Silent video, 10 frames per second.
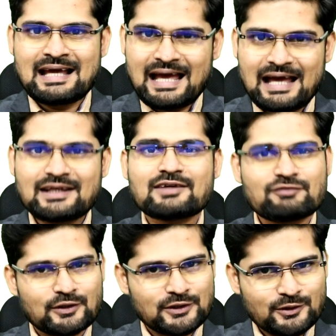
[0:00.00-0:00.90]
And if
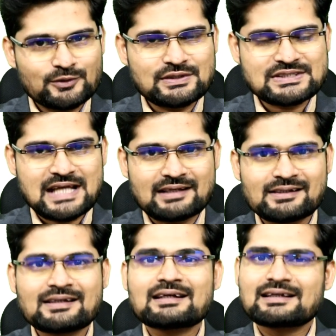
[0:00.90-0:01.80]
you're new to this
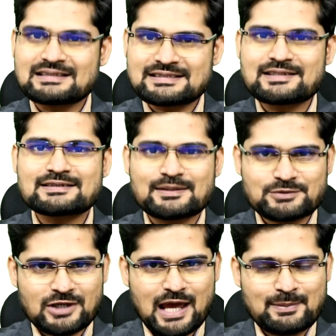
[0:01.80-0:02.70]
channel, consider
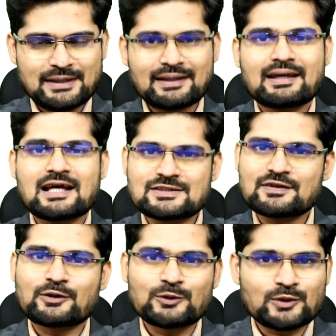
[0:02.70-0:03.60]
subscribing as we
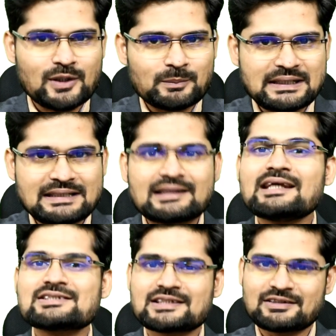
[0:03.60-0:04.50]
are going to complete
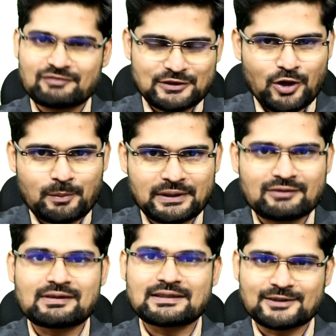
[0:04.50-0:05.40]
each and every topic
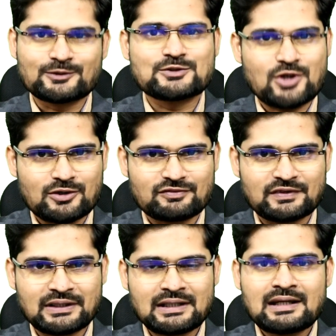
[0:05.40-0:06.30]
related to
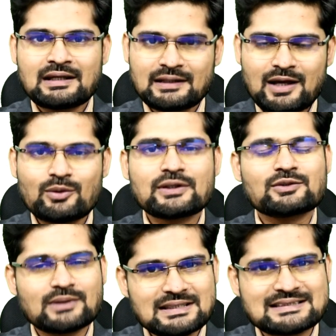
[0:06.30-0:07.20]
geography. Now in
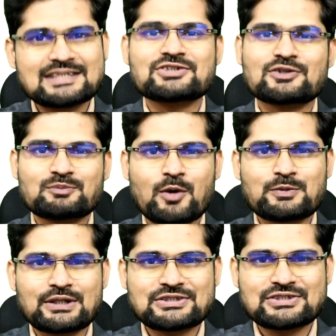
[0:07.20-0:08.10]
today's session on
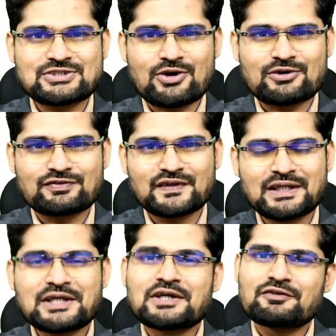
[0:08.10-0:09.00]
population
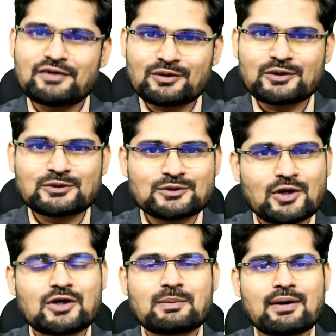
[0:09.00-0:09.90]
geography, we are going to
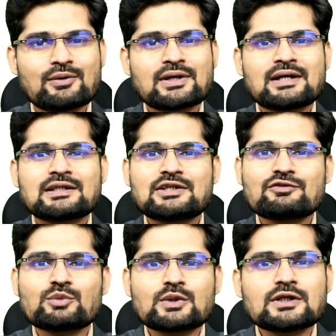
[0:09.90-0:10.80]
talk about the
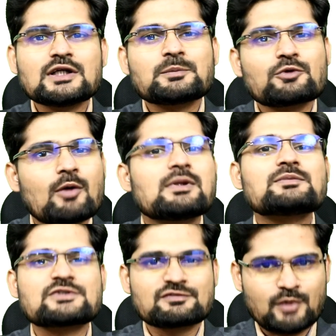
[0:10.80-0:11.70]
world
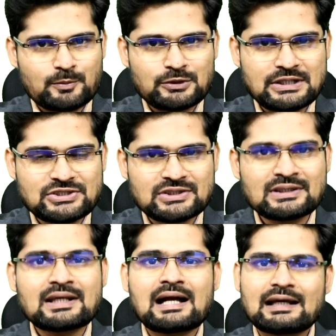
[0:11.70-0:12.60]
problems of
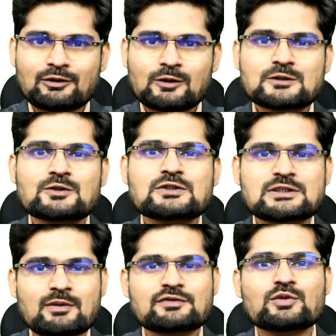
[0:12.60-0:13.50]
population and also
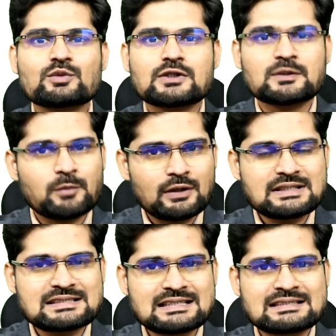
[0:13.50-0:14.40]
some of the world
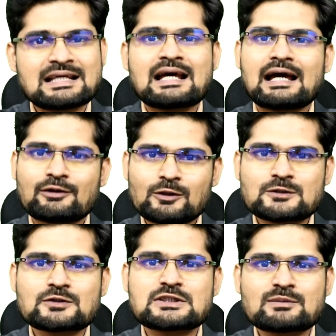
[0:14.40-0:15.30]
policies and
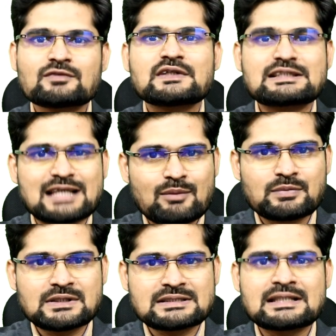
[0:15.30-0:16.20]
also some of the
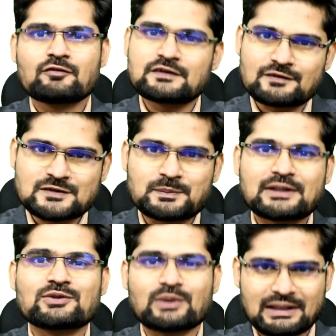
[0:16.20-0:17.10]
examples with
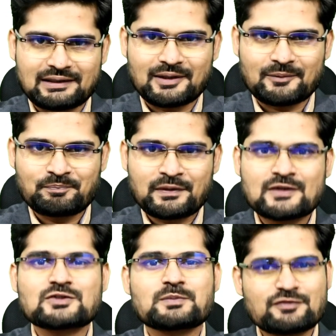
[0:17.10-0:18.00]
respect to India.
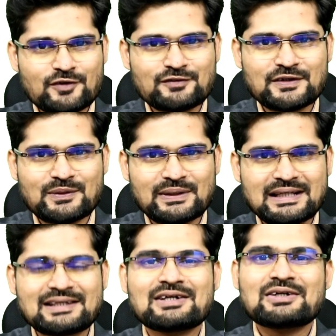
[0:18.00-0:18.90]
So before we go
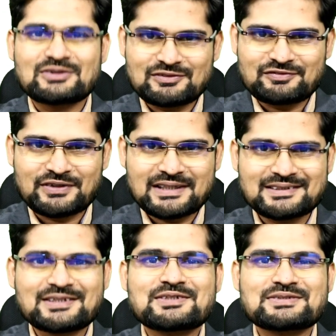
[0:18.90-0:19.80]
ahead, don't
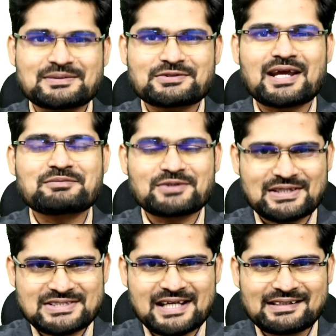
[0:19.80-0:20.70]
forget to subscribe to our
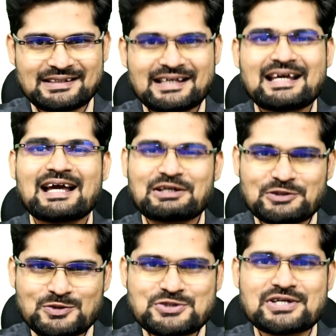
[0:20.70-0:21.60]
channel and
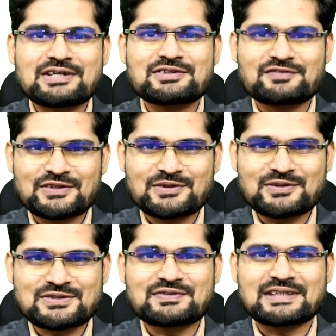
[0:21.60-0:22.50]
do share the
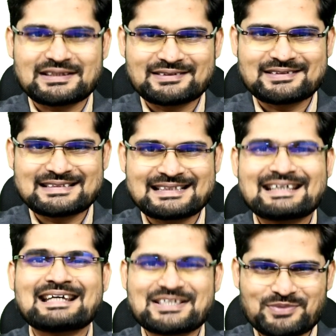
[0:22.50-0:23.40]
videos with others
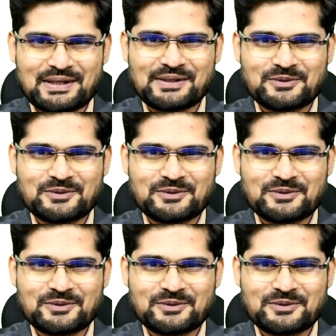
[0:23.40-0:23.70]
as well.